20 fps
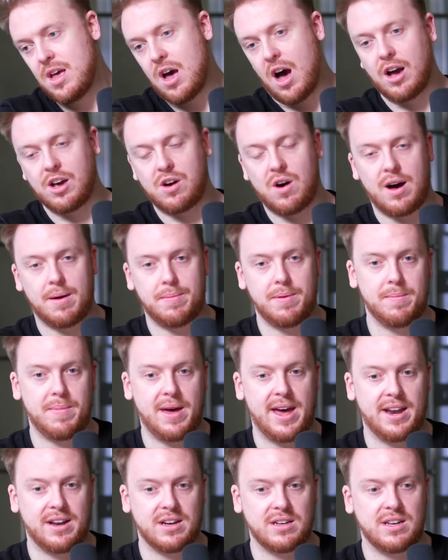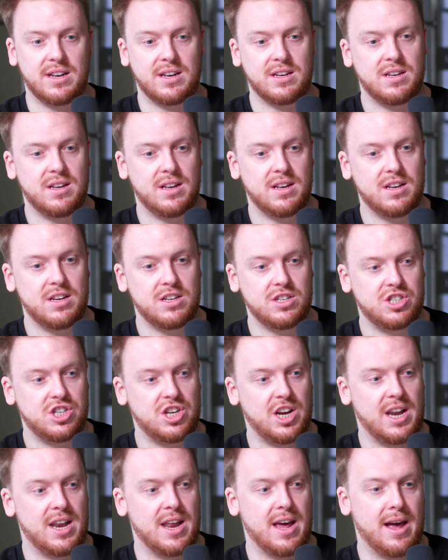I got up in bed and
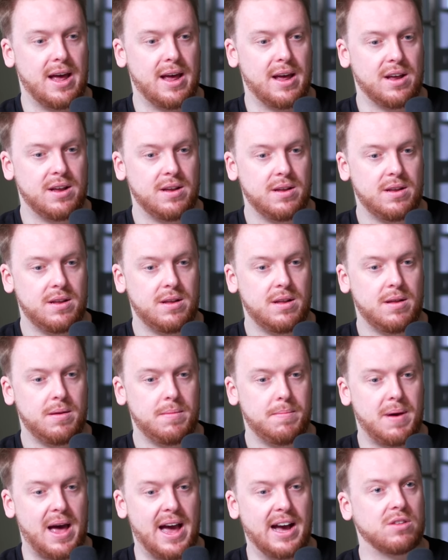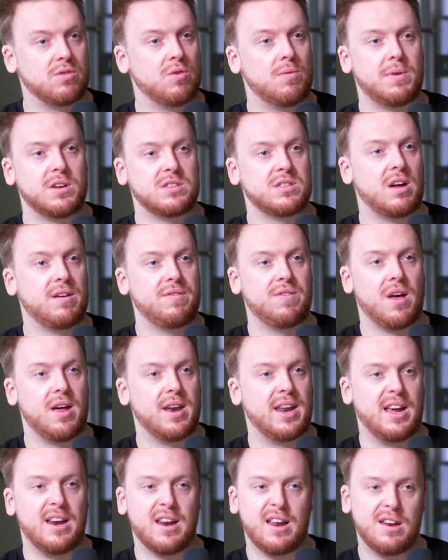she'd uh, packed all my stuff that I
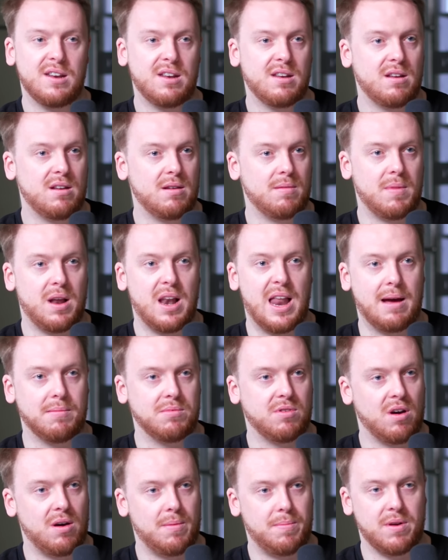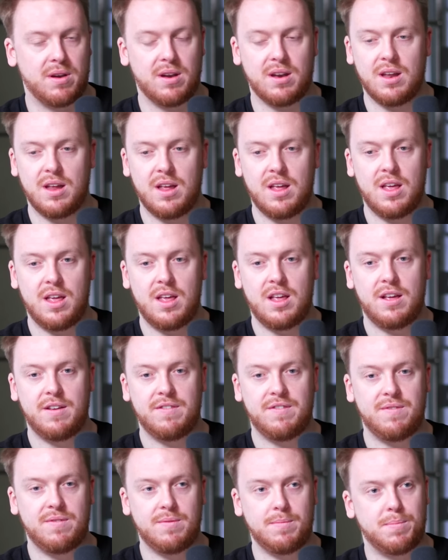needed and my laptop and
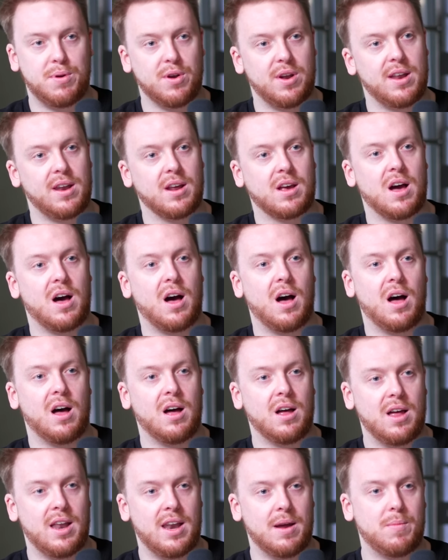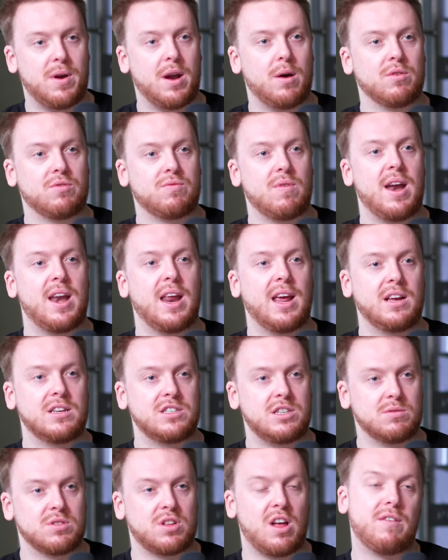put it in the car. And then when I was ready,
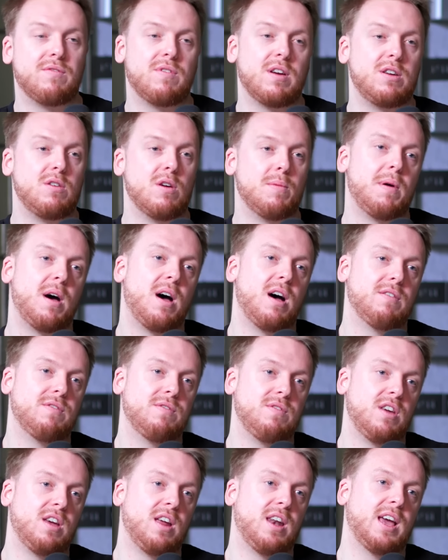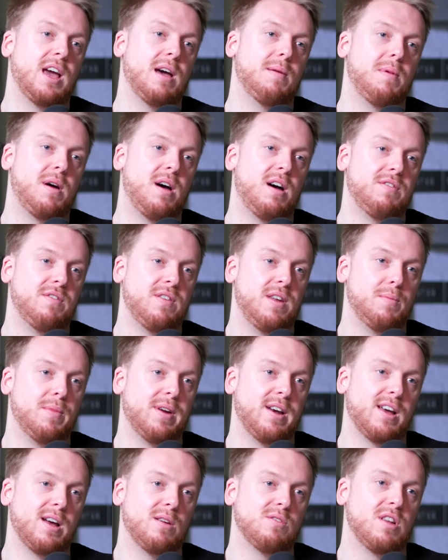she was like, I've run you a bath. You're going to get a bath. And then we're
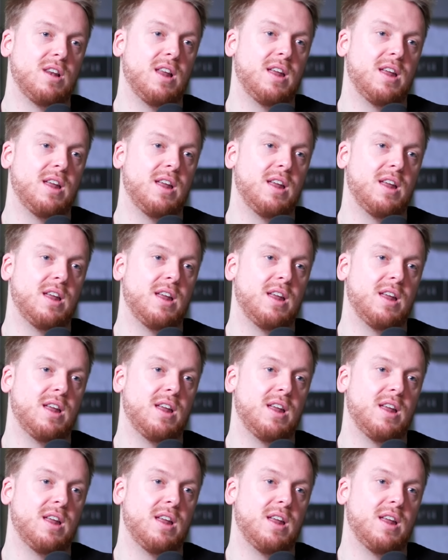going to go to